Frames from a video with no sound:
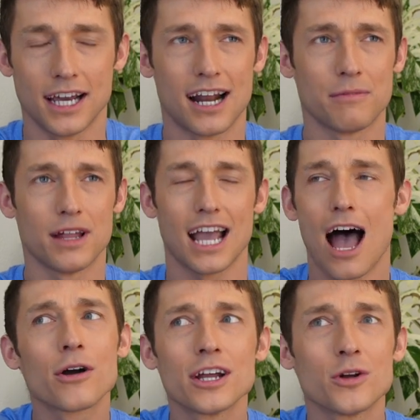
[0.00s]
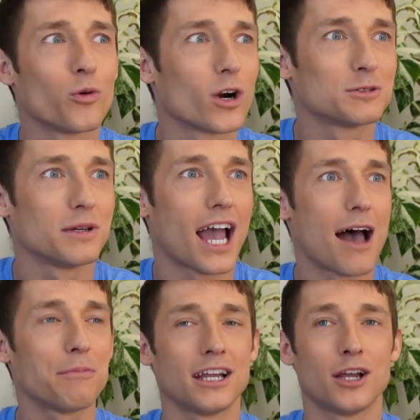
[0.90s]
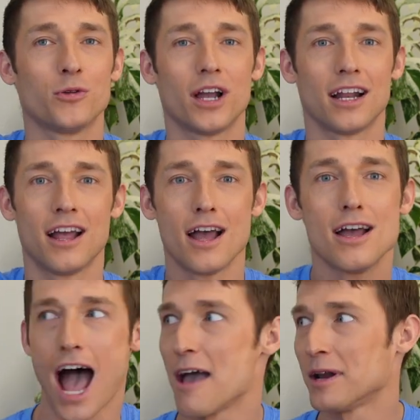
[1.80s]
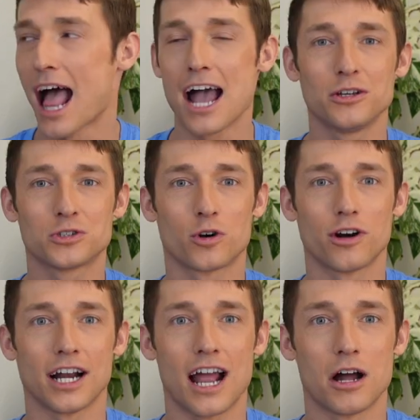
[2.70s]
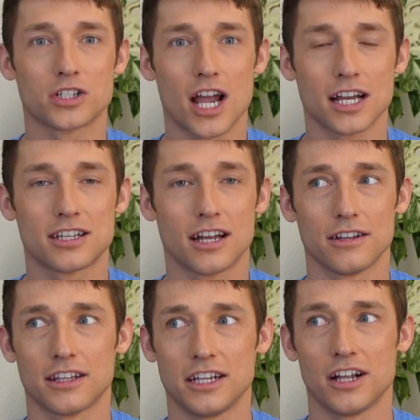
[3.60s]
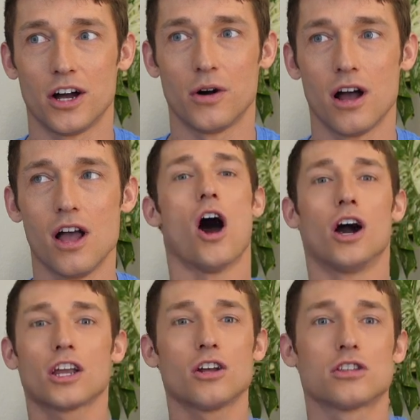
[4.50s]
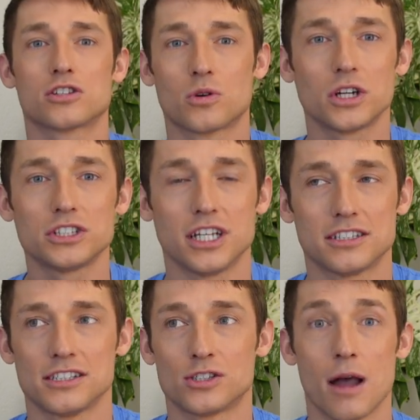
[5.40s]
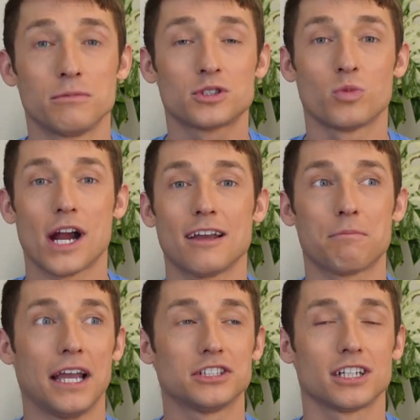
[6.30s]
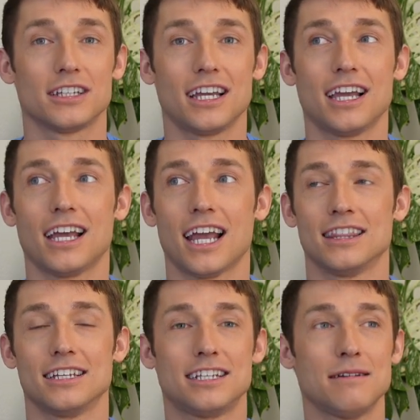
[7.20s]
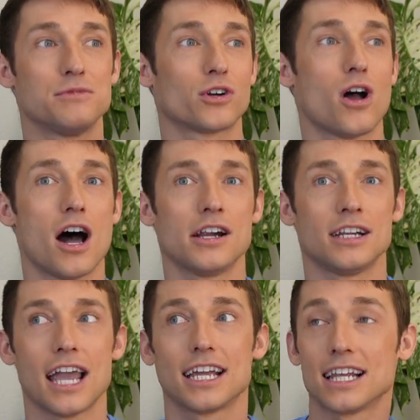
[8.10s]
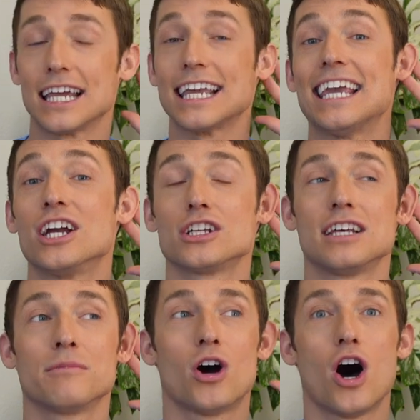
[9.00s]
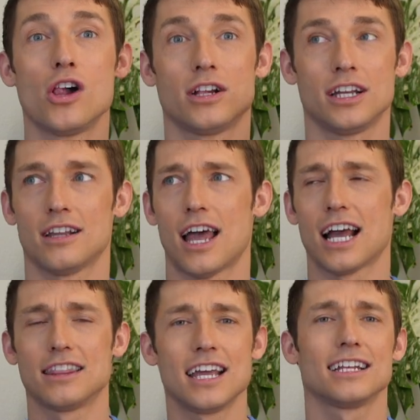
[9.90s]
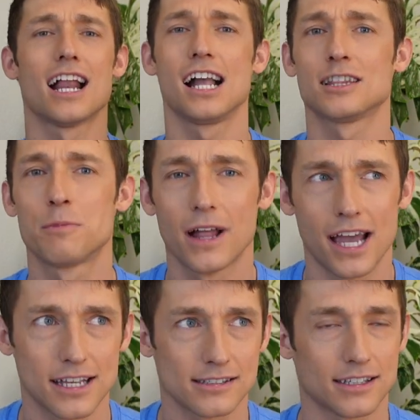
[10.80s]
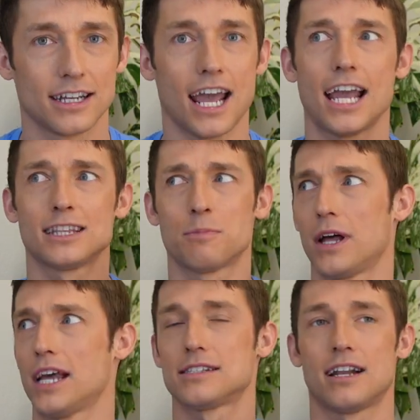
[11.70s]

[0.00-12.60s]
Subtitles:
And I'm like, how can awards be happening when I'm in AccuScore right now trying to, you know, argue the score sheets? And so I'm just waiting patiently, and the teams are on, and I can like hear them calling, like, I think 9th place and 8th place.